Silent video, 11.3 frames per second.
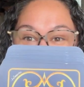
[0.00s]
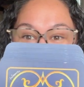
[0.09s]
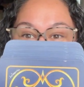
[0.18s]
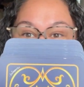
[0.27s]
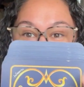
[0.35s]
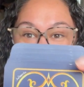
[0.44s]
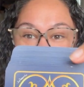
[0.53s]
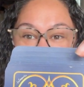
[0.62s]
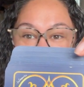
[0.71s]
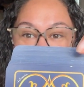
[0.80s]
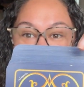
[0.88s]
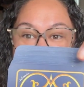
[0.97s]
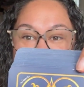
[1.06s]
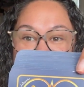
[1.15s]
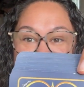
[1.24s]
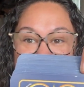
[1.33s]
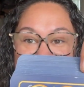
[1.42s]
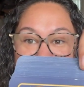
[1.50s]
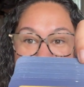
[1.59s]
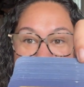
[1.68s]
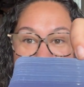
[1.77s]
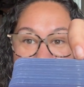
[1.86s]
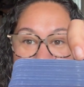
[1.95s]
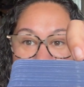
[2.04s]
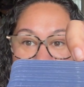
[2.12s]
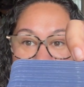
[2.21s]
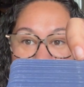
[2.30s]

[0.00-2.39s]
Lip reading: and then you can see it straight up